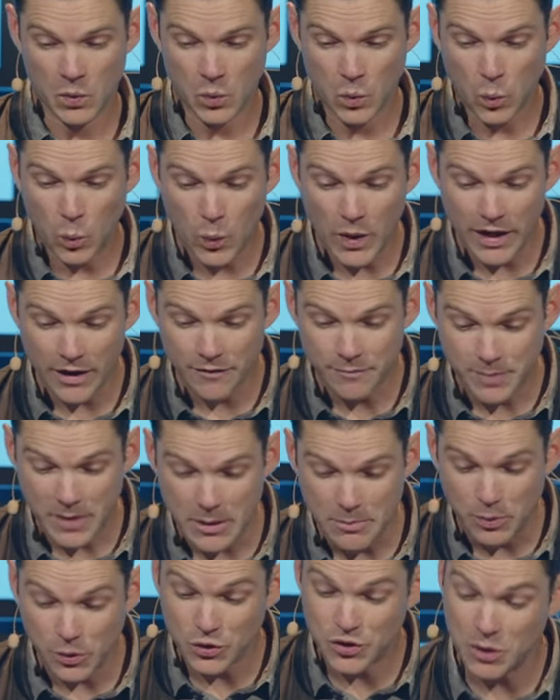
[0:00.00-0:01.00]
We have
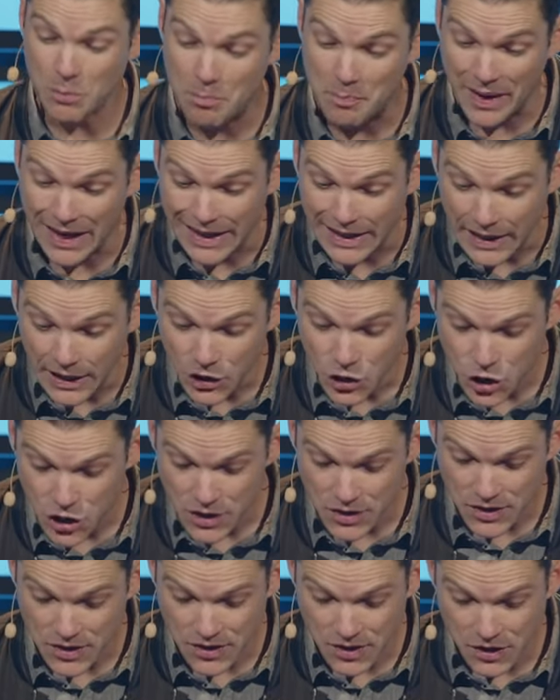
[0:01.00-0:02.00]
people debating
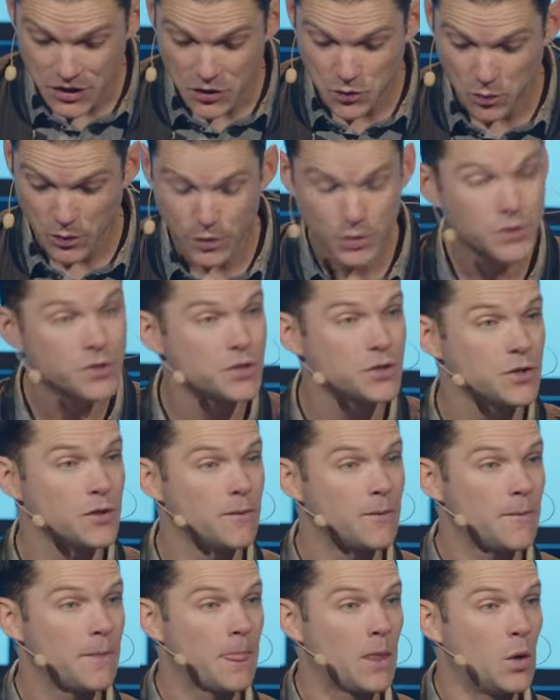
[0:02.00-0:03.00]
Jesus and his words.
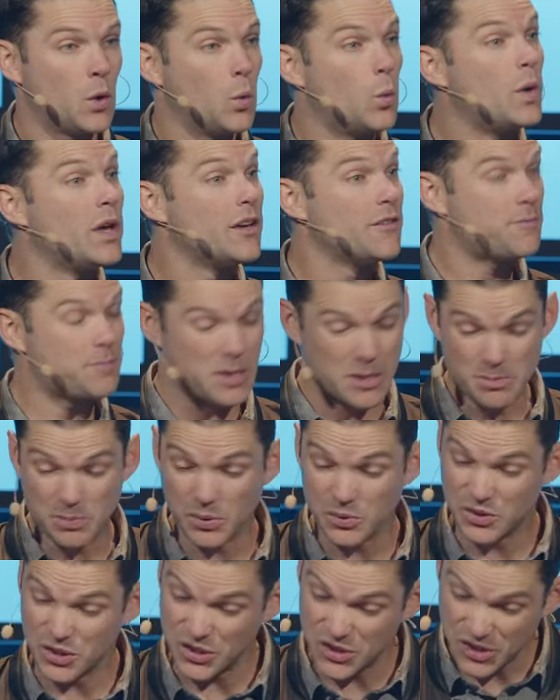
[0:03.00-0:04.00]
We have
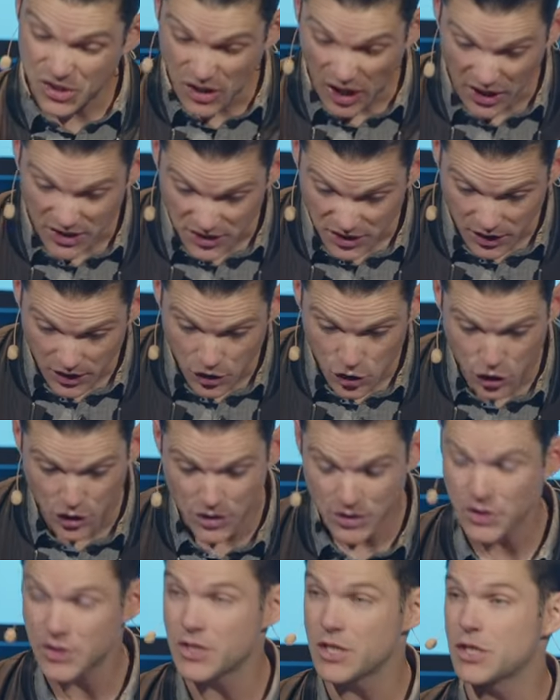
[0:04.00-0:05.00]
people discussing
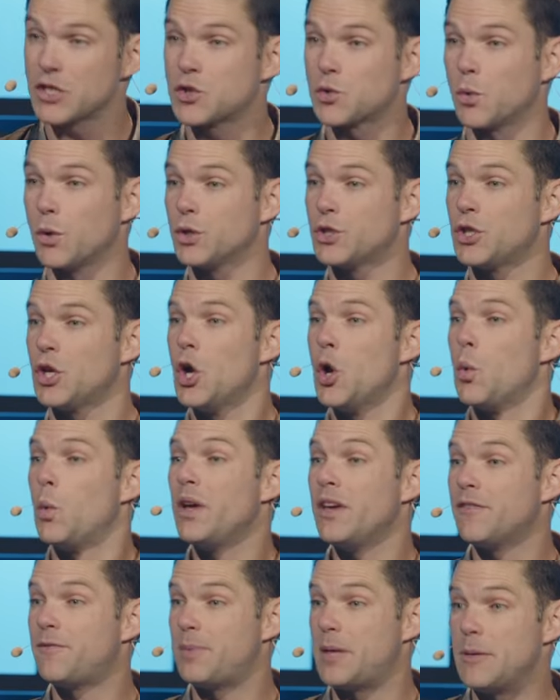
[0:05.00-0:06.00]
Jesus and his words.
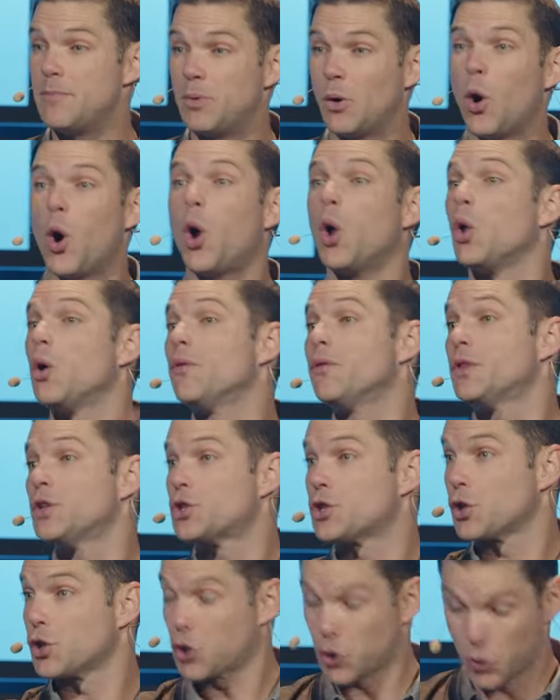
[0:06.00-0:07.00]
We have people all over the
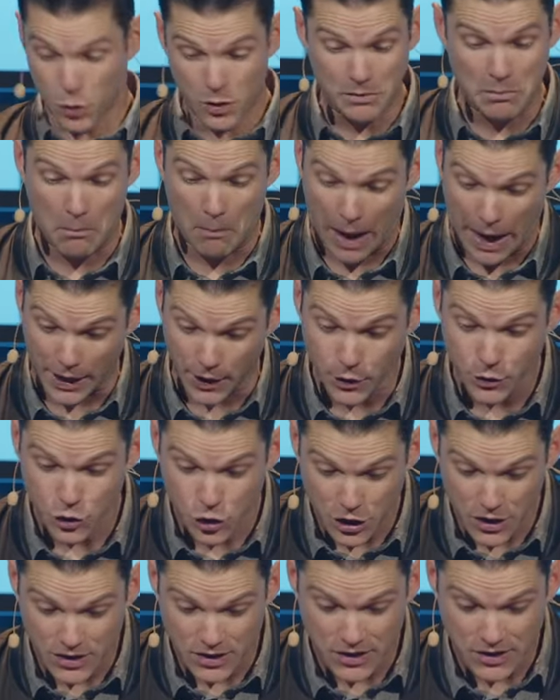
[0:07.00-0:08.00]
church who admire
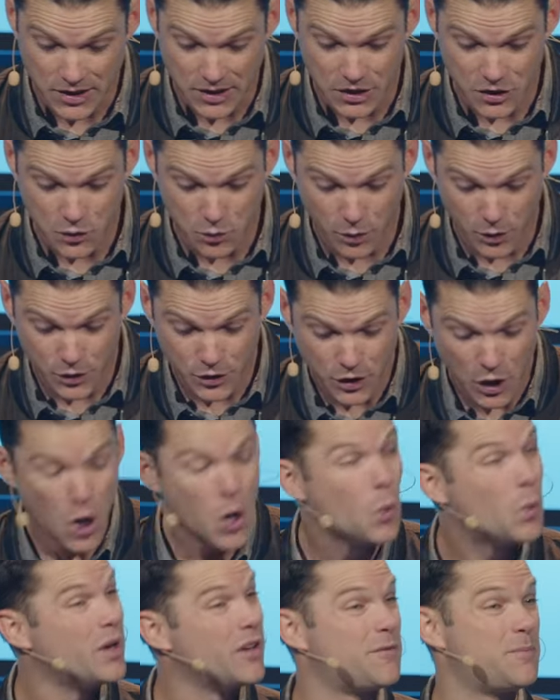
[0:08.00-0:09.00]
Jesus and his words.
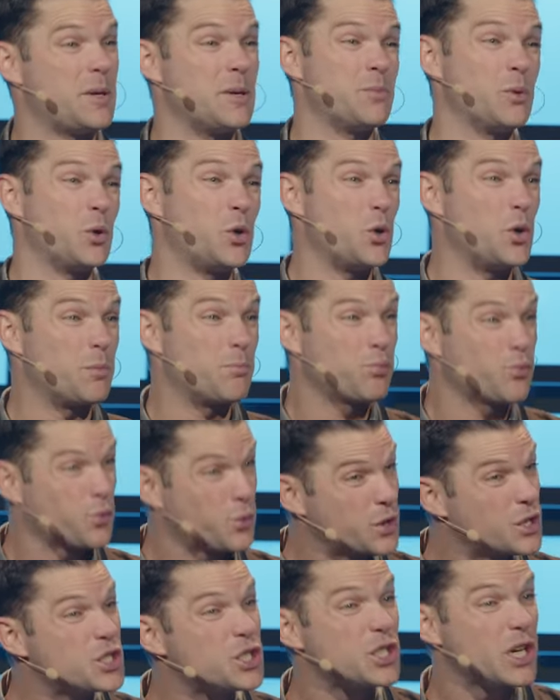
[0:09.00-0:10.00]
We have people who
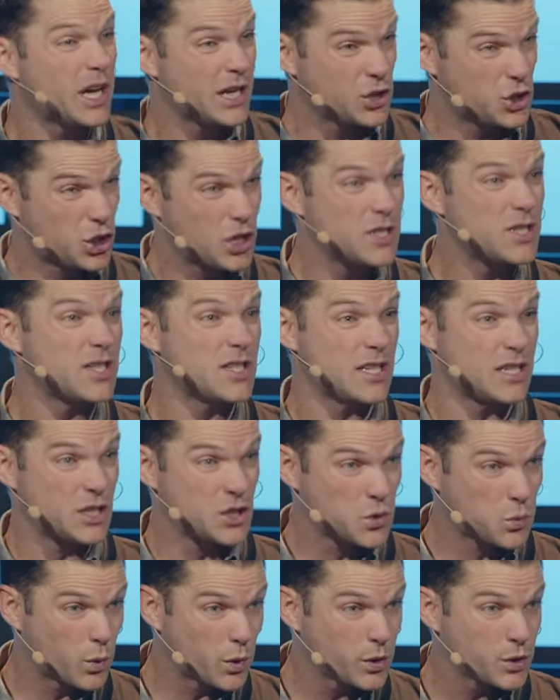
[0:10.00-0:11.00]
appreciate Jesus and
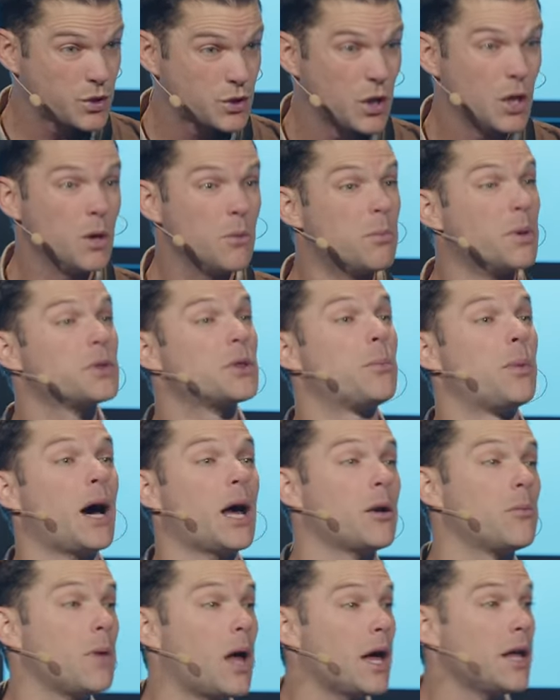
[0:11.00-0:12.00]
his words. But the
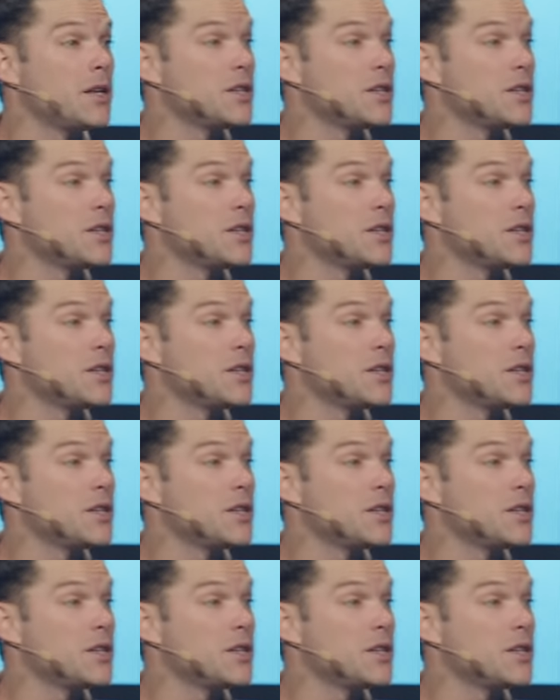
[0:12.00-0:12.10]
bottom line